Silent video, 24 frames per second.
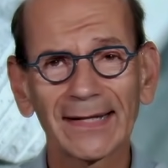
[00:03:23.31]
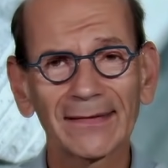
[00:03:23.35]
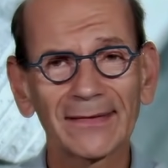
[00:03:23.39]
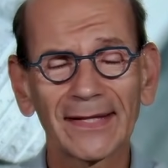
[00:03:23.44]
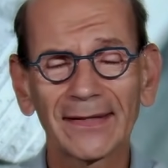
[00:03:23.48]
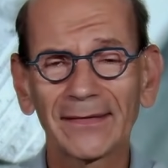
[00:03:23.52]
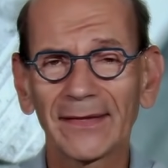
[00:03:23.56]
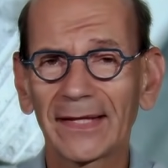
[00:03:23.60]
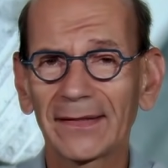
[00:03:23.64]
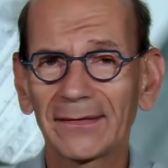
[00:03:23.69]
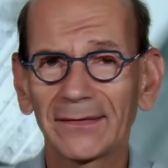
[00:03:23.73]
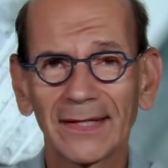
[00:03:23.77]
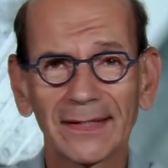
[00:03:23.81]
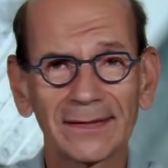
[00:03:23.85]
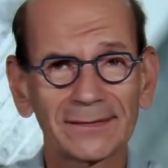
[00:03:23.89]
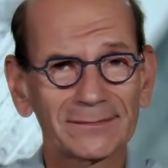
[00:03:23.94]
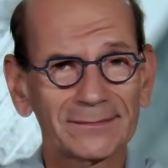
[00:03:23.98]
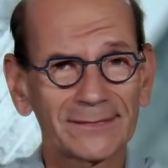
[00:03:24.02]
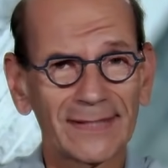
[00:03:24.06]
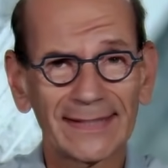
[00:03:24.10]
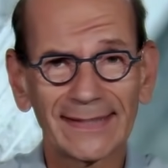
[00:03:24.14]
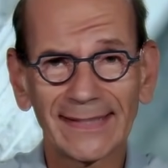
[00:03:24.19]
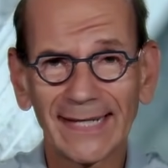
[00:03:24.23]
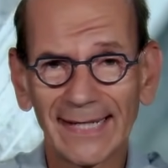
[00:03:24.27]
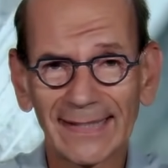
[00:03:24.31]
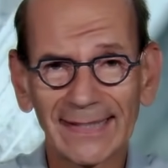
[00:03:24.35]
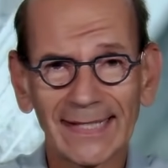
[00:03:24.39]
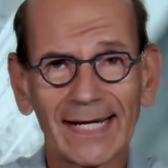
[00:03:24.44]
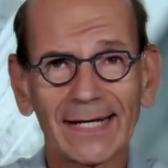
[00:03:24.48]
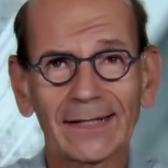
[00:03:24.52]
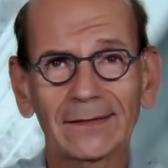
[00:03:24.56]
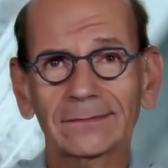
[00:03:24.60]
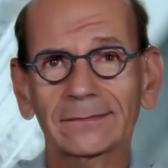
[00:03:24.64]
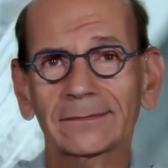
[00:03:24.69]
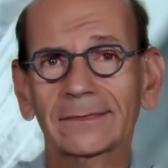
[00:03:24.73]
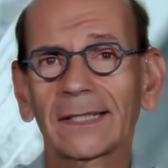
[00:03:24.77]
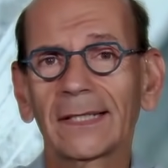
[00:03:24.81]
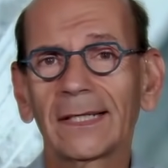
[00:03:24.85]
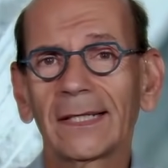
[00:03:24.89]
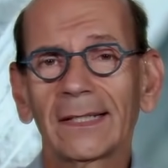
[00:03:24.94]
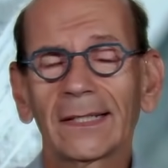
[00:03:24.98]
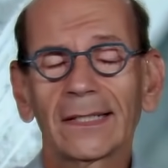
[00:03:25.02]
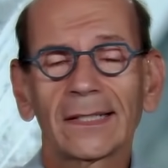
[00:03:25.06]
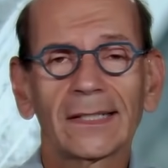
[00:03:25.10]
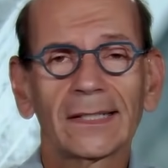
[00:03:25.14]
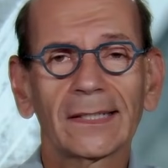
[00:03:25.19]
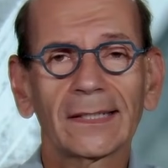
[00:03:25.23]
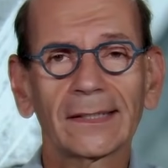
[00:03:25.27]
They they they, they got out
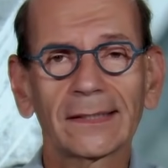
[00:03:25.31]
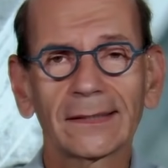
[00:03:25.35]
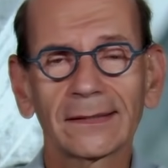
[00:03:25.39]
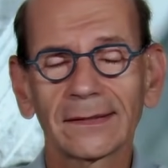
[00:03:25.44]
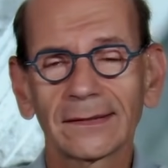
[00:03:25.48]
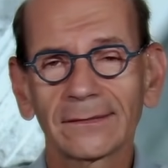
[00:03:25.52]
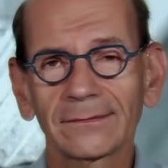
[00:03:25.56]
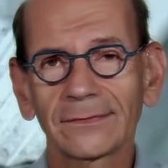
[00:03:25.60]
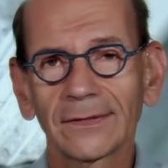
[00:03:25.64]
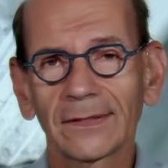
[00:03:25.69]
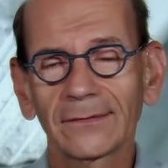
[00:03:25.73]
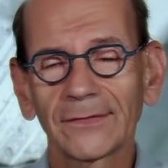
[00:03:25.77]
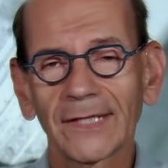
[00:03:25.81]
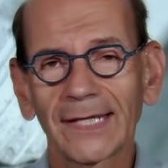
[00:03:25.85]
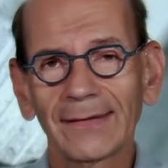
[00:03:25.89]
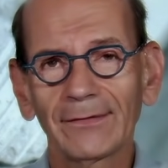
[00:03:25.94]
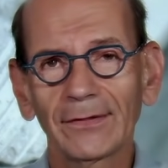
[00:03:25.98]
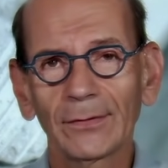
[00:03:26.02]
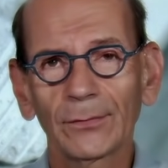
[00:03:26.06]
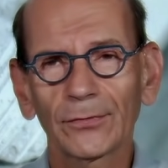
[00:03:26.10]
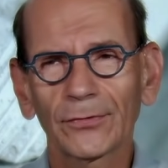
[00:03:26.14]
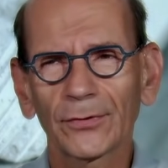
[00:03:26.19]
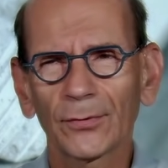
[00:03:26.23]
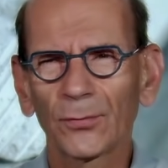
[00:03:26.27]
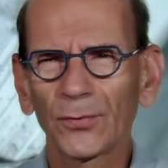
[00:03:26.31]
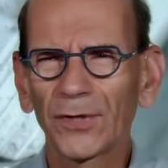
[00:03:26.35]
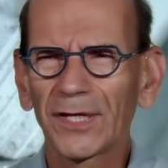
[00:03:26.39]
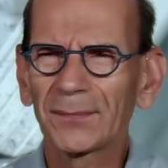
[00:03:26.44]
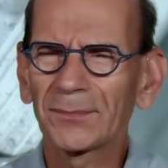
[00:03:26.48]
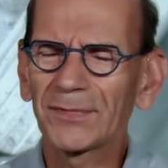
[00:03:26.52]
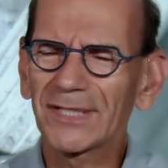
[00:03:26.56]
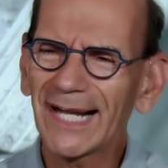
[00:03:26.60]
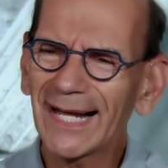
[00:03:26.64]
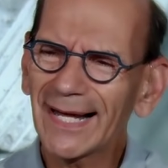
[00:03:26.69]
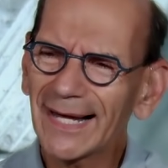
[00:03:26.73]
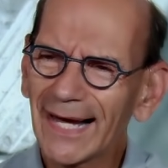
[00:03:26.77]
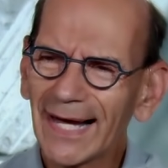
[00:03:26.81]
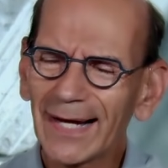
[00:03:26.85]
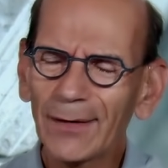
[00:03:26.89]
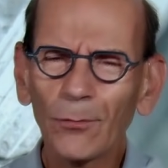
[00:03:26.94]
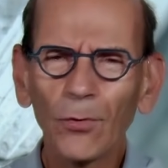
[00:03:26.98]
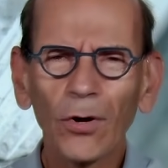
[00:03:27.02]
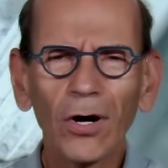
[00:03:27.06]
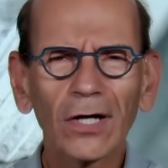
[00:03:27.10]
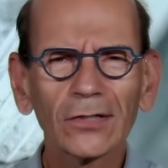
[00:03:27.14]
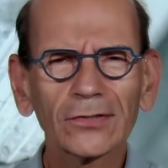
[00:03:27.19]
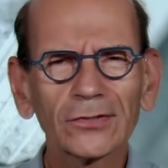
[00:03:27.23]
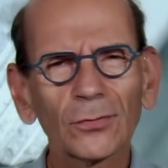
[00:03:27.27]
uh, of, uh, Navy with a win, but I, I,
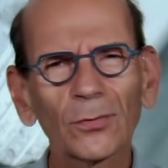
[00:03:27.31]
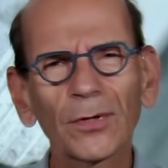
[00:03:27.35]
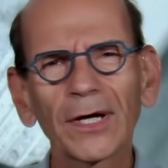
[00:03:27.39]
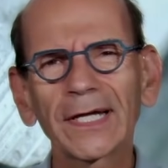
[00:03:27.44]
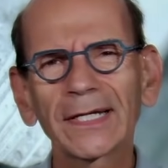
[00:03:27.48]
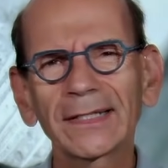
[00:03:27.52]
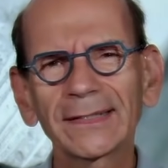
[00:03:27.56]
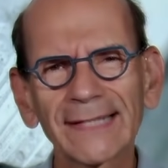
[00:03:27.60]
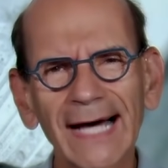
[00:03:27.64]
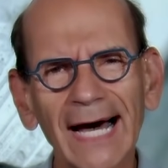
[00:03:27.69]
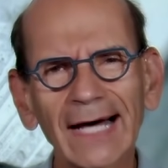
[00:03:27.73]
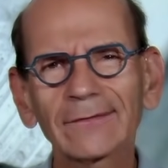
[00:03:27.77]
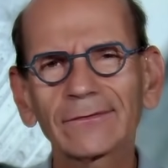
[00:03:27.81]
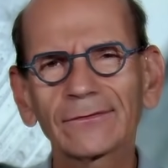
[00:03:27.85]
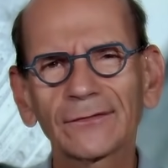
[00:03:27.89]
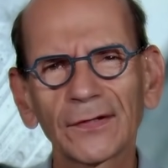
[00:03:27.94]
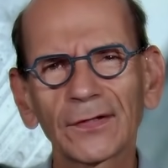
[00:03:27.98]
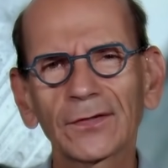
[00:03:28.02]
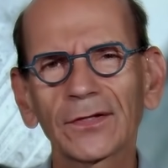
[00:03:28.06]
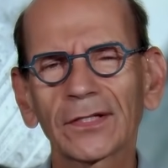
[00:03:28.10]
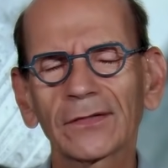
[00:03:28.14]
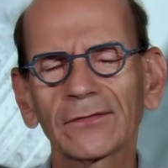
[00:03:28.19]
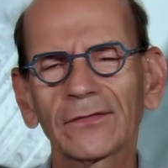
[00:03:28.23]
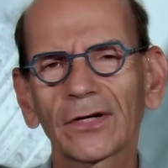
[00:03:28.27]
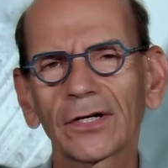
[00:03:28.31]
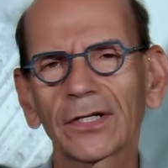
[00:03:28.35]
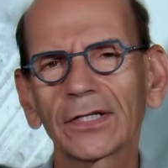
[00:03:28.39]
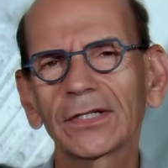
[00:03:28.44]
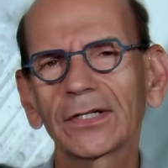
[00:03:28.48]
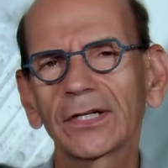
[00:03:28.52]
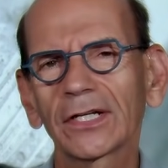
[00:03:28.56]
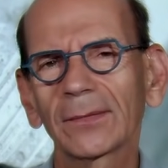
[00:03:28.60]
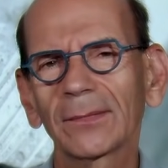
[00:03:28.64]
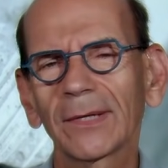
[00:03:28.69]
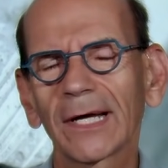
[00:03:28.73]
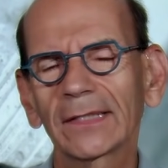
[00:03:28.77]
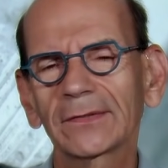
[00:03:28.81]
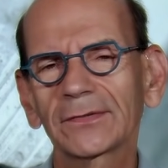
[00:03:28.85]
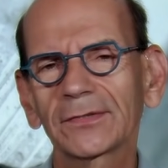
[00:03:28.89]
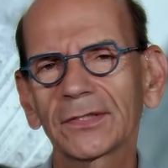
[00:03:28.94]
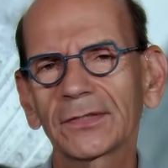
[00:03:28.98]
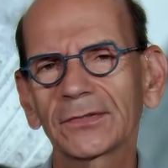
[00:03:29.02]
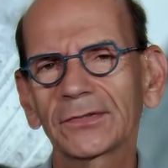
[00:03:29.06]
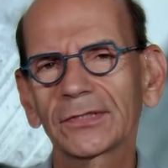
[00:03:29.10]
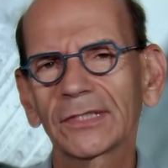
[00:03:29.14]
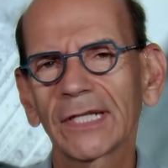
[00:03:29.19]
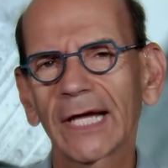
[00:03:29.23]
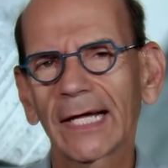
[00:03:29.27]
walked away not feeling very good about
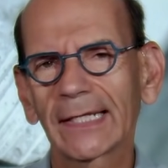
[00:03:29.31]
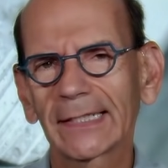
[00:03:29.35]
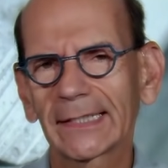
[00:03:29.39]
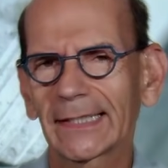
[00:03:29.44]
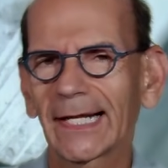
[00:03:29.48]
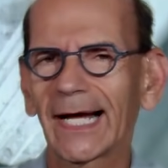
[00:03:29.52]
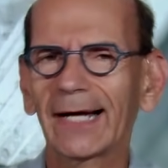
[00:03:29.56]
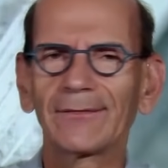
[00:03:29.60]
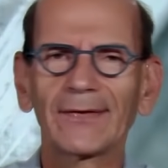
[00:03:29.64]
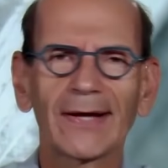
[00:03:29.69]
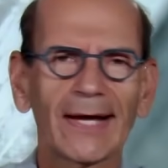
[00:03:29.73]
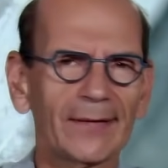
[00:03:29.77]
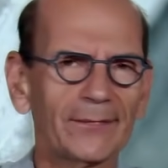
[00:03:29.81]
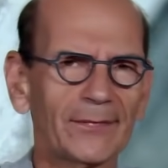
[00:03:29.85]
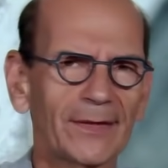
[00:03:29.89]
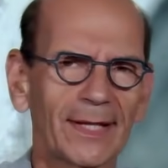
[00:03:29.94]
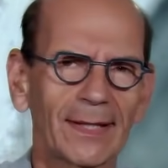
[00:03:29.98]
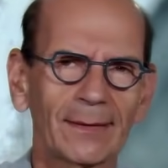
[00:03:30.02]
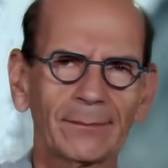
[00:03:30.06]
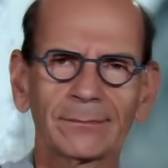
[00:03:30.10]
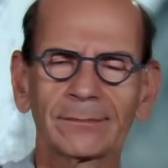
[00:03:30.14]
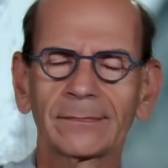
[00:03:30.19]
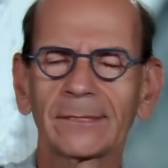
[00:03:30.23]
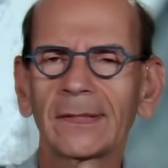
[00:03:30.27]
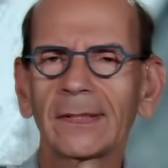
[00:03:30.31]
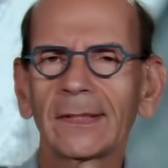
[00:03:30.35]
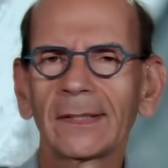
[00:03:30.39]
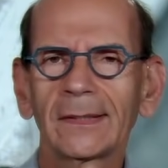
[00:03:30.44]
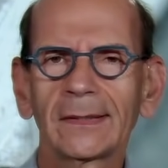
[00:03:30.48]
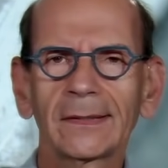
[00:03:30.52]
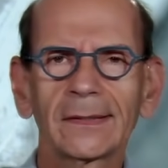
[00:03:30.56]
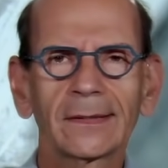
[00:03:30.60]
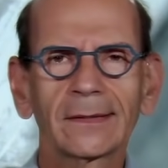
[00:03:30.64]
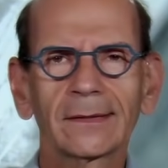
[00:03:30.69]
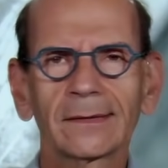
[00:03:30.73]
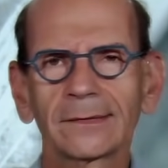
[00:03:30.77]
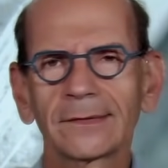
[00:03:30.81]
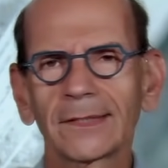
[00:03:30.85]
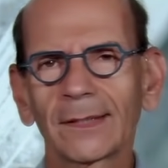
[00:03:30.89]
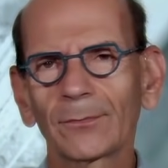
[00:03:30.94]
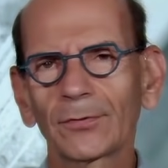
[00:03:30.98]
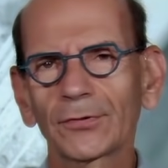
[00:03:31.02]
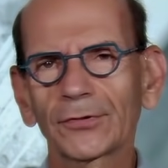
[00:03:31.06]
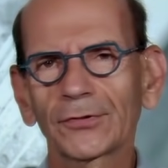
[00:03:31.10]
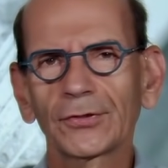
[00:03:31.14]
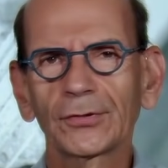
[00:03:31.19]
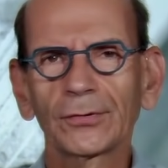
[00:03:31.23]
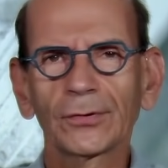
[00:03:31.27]
Cincinnati. And I've had them, you know,
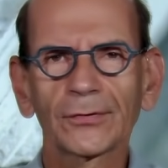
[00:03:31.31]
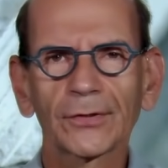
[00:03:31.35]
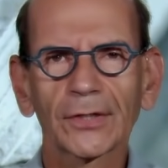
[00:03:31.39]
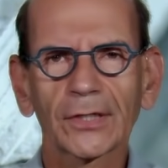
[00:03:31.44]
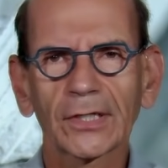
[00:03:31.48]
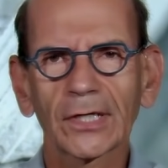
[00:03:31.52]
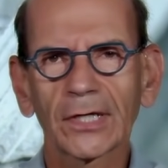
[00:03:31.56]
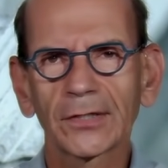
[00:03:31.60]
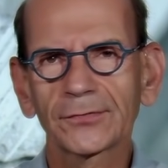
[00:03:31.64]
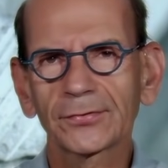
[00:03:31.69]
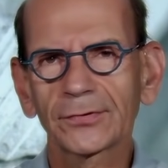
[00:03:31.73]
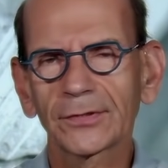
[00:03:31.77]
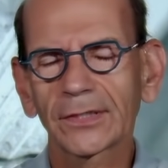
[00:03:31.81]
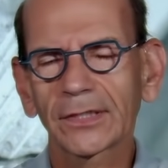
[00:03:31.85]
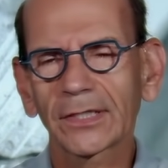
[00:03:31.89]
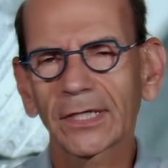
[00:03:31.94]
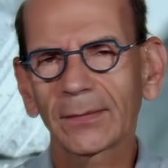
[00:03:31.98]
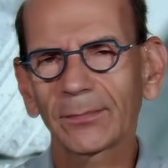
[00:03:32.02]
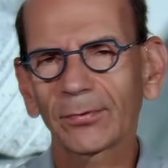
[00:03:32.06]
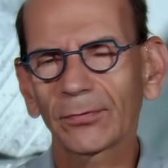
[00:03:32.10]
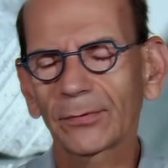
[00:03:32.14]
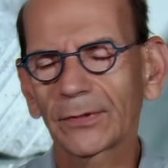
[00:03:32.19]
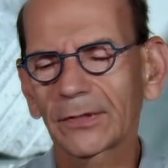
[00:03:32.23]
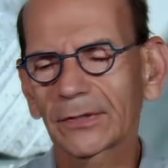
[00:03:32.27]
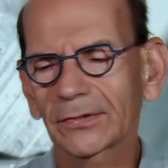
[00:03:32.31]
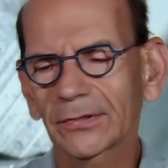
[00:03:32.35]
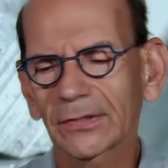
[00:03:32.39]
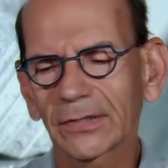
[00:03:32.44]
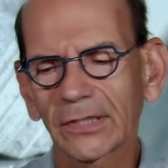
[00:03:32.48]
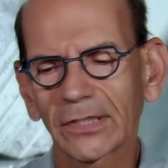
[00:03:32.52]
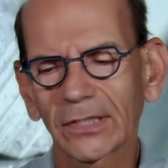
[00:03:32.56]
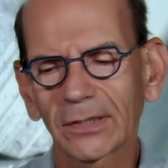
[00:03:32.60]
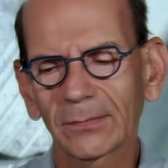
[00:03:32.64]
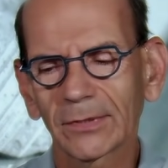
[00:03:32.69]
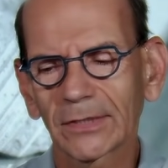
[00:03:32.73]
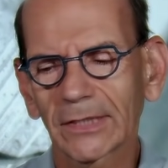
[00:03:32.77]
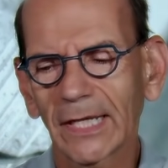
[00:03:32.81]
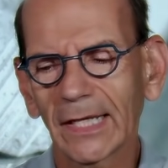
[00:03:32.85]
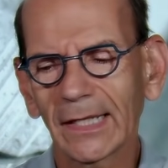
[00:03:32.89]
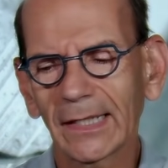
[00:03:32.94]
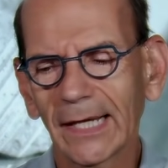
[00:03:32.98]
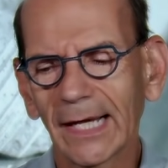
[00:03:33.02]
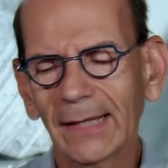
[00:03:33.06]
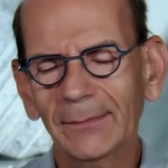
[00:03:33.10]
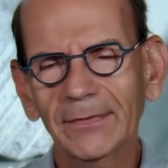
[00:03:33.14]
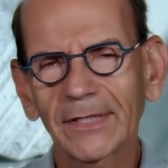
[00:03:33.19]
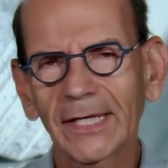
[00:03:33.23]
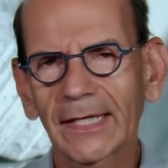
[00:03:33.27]
number two in the country a couple weeks ago, but
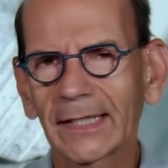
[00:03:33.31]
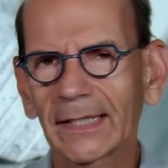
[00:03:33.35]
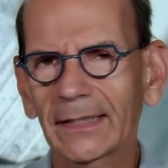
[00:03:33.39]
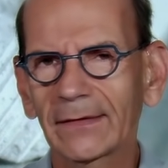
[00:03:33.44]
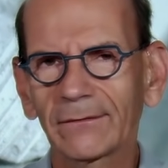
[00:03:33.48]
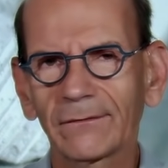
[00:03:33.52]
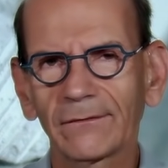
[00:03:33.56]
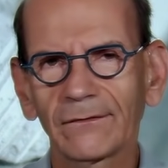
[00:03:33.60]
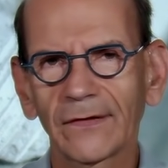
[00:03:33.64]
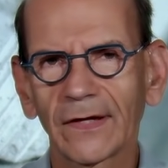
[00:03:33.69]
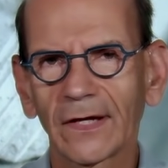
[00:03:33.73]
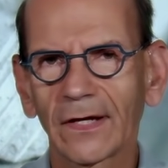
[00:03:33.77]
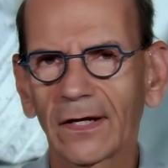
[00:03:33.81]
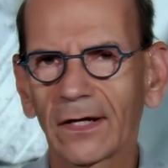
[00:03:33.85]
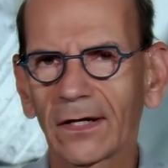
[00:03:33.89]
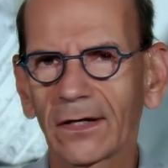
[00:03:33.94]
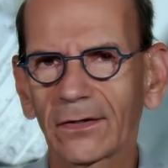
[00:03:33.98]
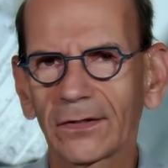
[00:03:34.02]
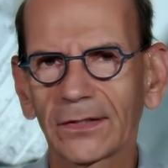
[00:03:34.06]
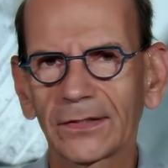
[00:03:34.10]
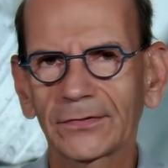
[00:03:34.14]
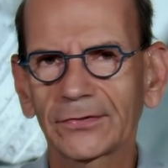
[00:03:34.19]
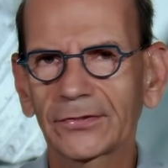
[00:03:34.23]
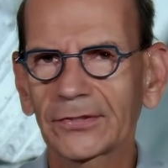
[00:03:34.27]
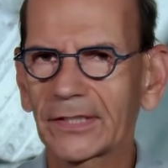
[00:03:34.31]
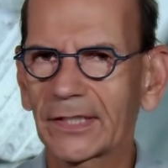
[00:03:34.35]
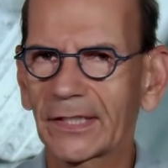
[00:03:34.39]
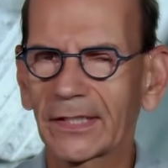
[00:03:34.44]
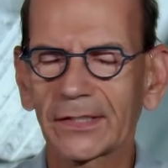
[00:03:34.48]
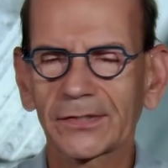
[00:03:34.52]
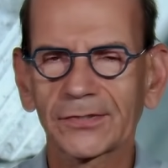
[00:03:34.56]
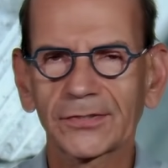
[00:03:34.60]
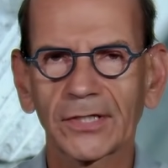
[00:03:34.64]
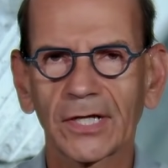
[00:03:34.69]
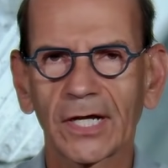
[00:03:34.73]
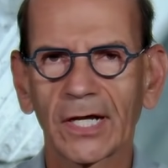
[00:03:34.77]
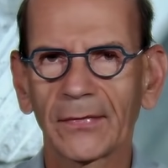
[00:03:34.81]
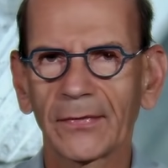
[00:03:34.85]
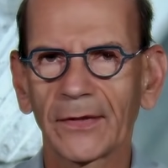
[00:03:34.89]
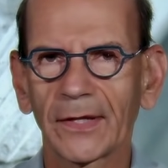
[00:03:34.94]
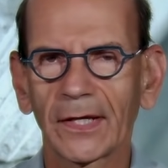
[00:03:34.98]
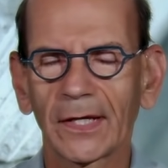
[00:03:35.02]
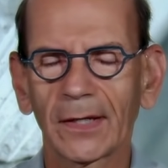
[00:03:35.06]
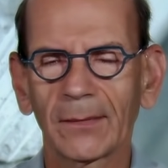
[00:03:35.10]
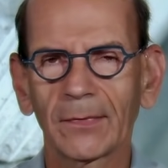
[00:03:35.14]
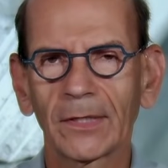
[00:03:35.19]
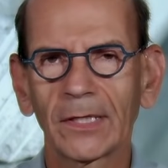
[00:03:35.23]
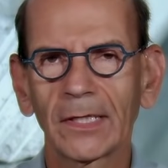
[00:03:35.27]
I, am getting very skittish on
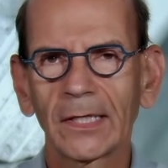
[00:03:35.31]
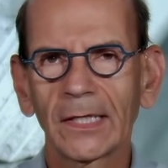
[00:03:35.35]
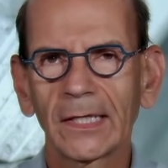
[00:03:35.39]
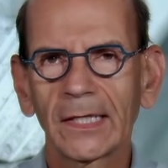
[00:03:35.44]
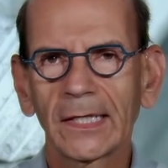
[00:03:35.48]
them.